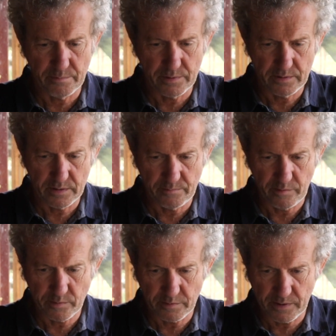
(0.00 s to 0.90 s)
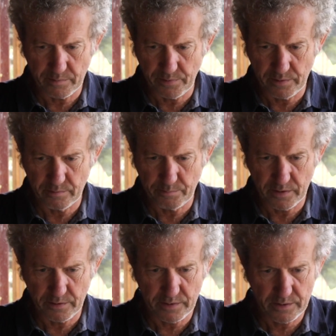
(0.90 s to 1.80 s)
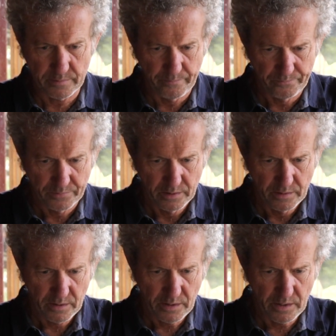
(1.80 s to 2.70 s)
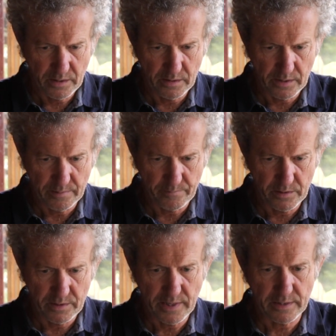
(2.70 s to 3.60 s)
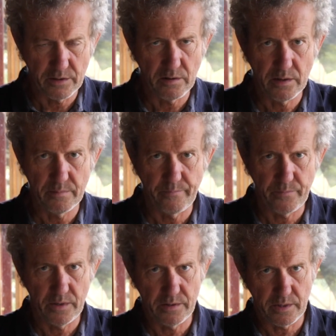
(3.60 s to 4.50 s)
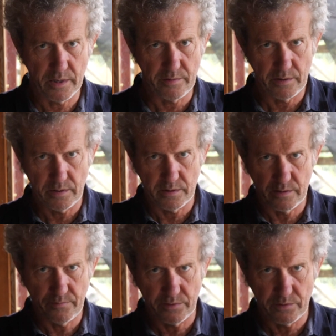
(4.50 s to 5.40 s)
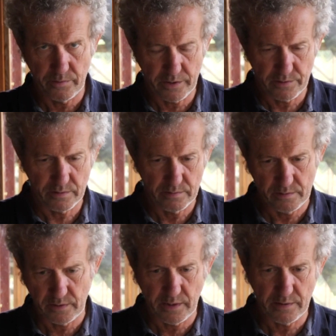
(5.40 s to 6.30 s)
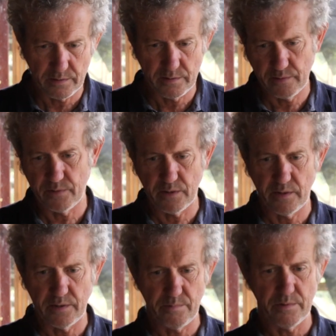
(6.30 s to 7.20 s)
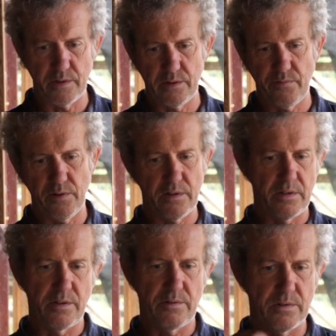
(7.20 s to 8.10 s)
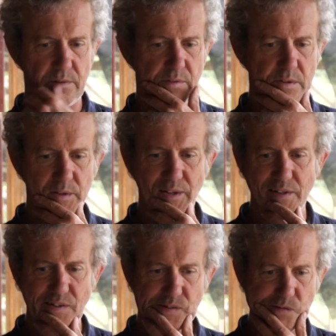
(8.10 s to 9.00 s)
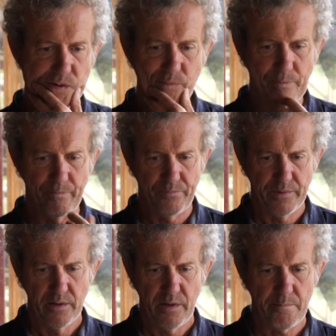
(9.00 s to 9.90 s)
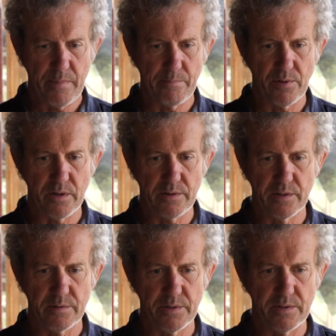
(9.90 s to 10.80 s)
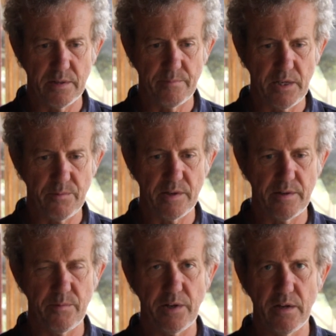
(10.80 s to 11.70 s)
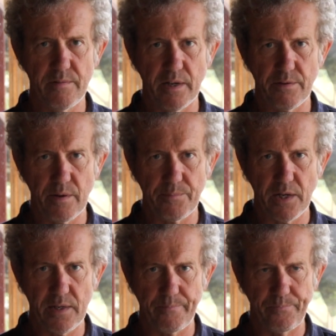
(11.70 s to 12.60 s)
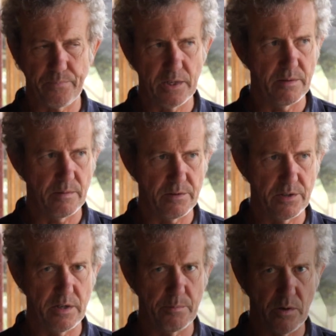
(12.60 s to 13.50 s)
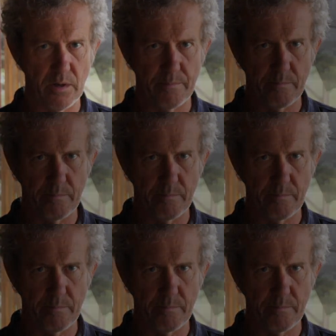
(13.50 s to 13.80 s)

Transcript: But everyone's making pretty good progress. And the Dark Knight is going in a different direction to the others. So that's why he's floating across if you're looking at your... map progress. But anyway, there we go. Another update. See you tomorrow.